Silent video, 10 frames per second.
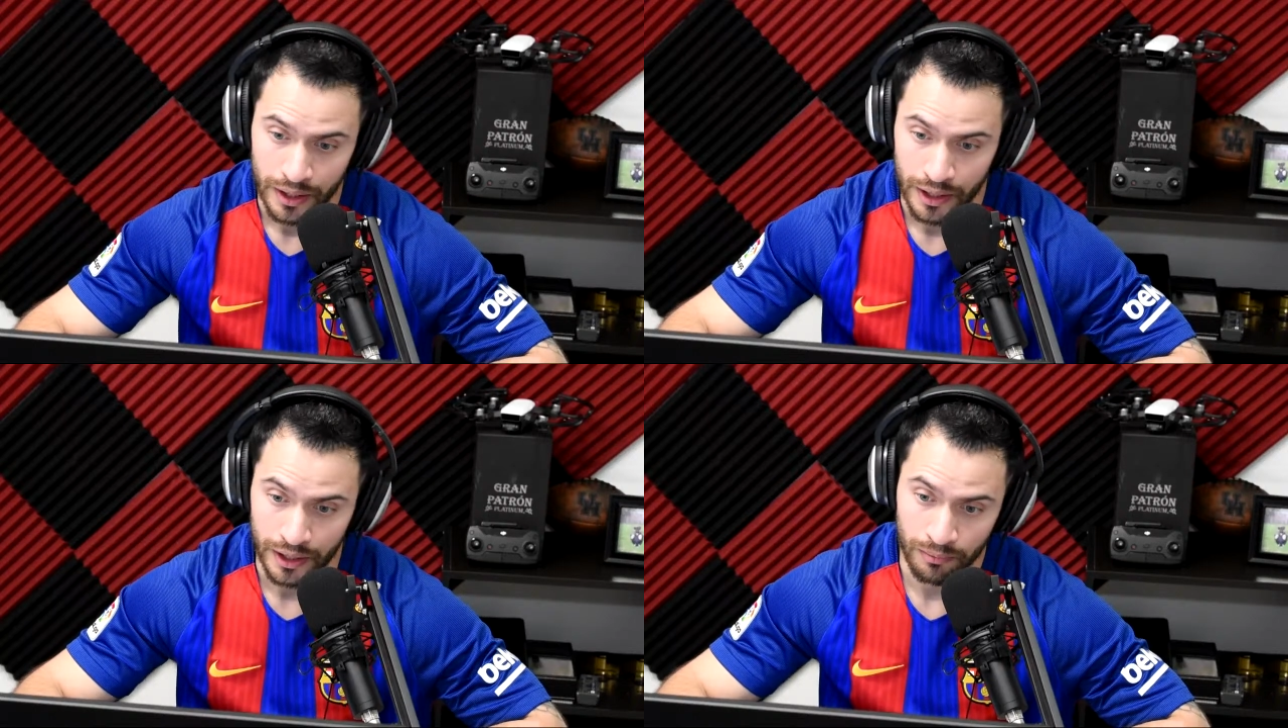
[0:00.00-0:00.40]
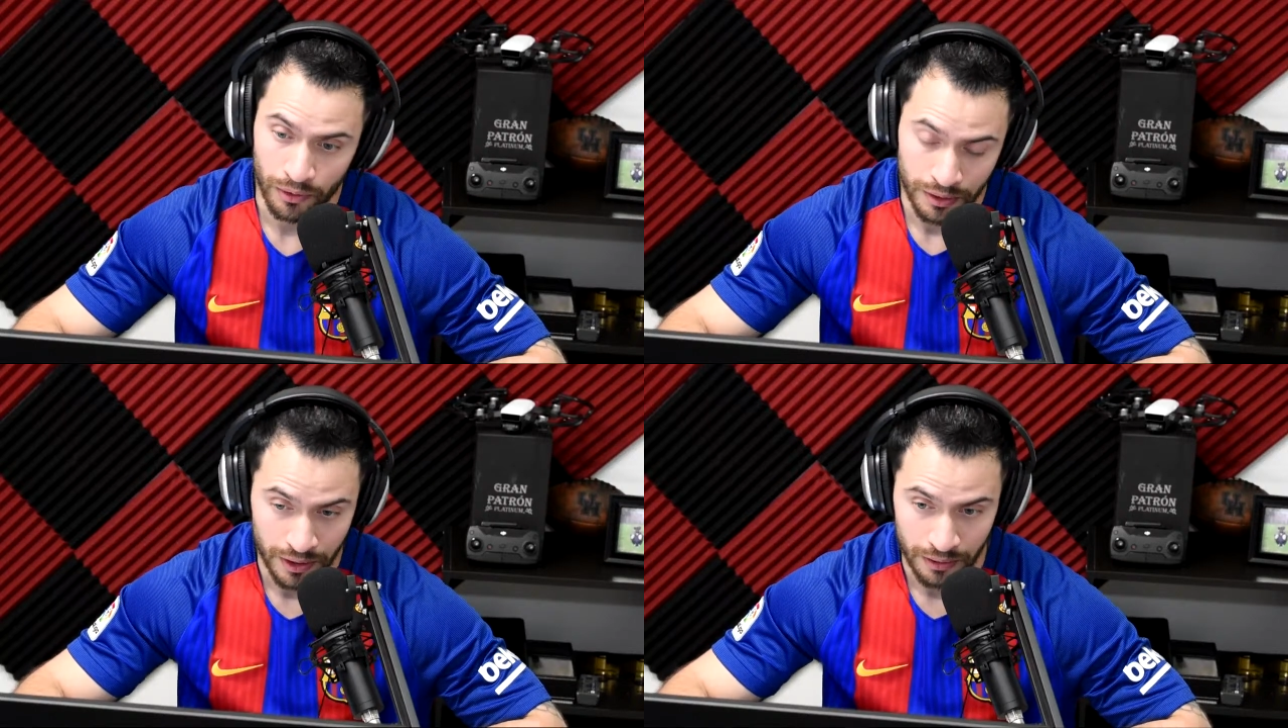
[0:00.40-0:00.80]
and
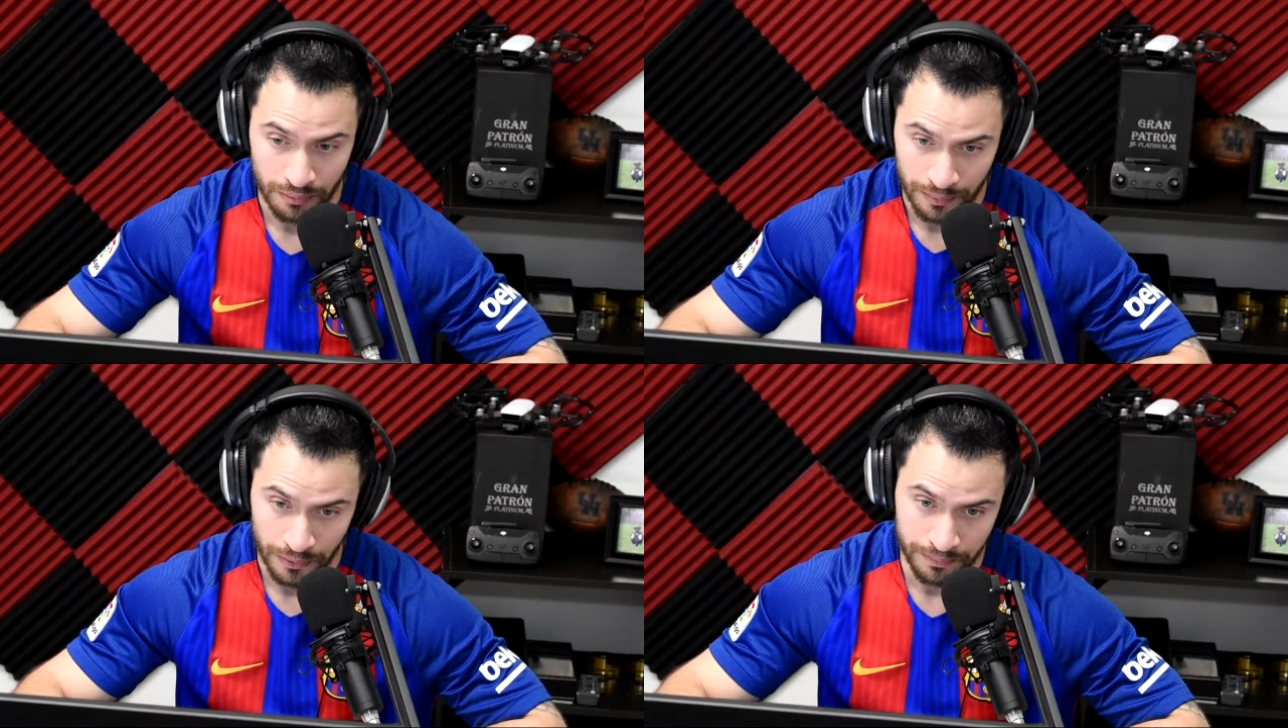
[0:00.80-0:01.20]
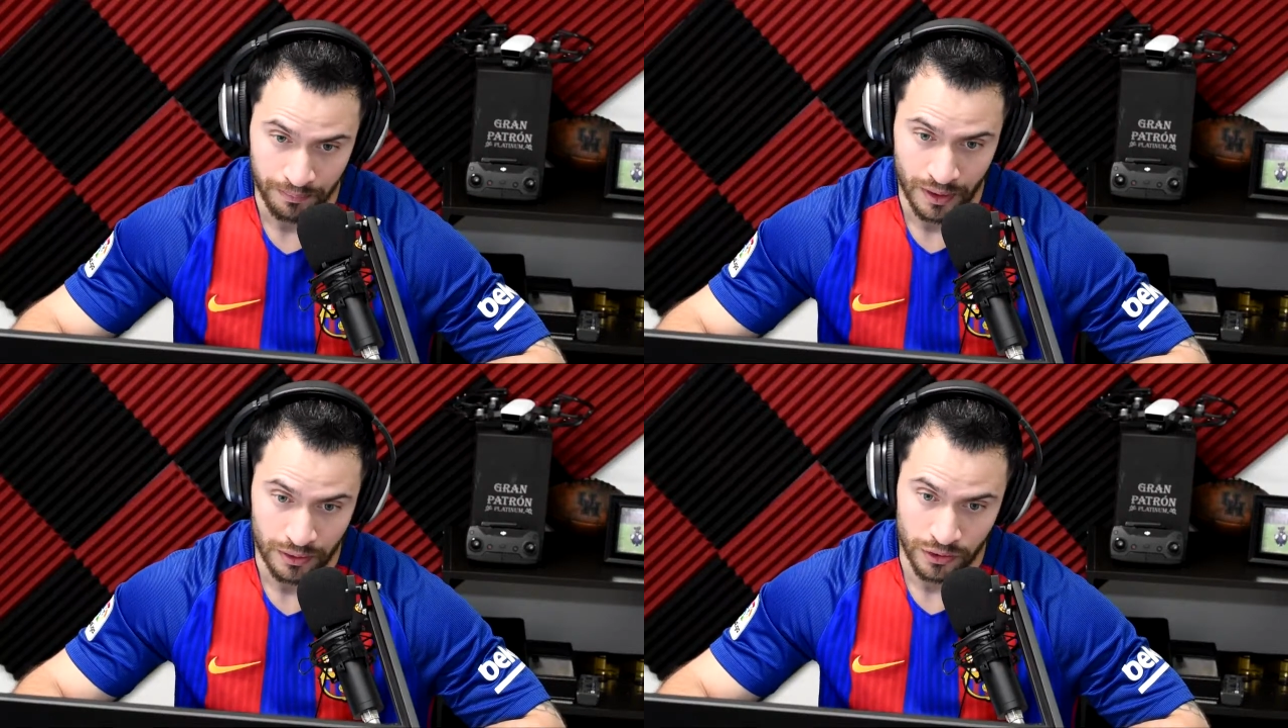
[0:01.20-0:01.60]
motivating people
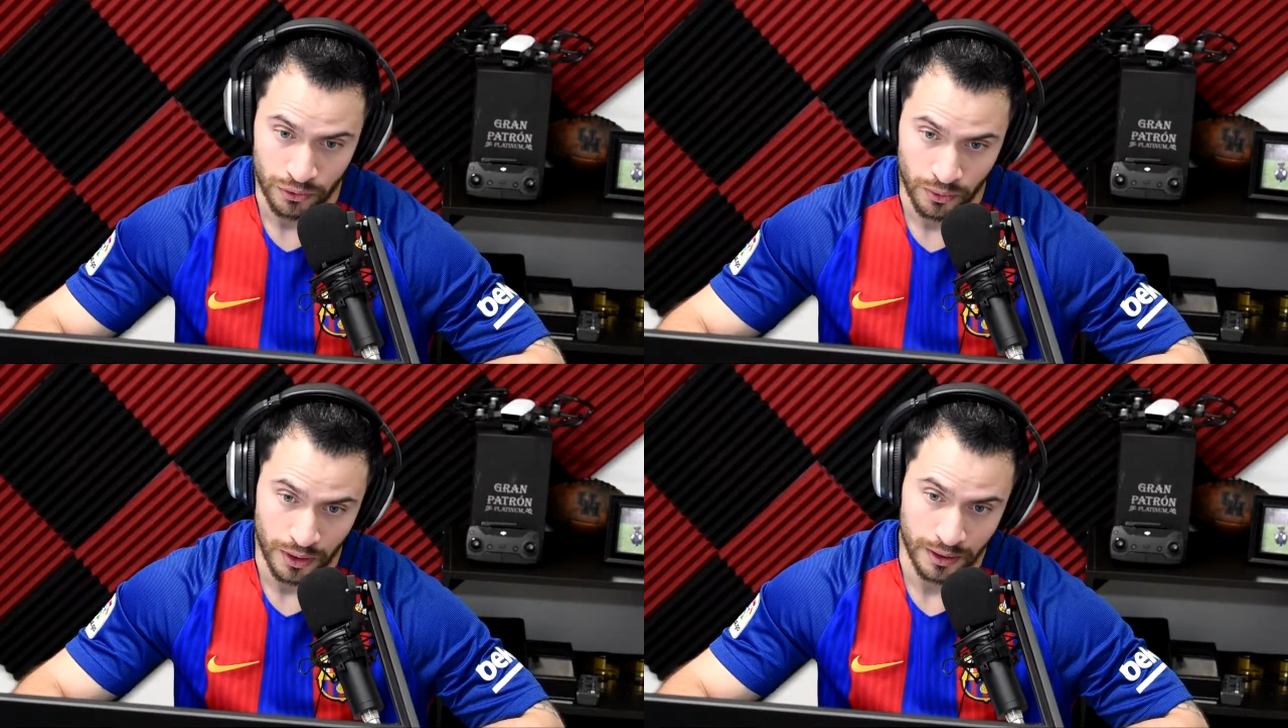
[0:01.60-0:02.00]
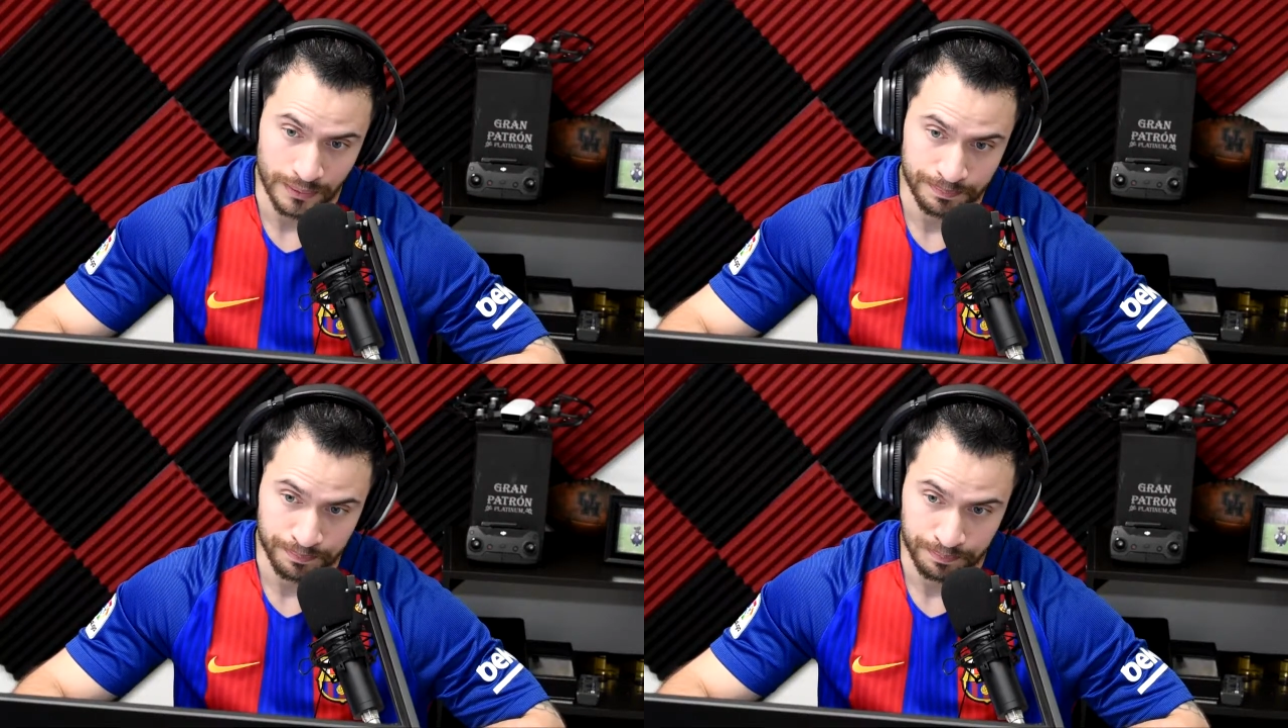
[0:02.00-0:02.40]
to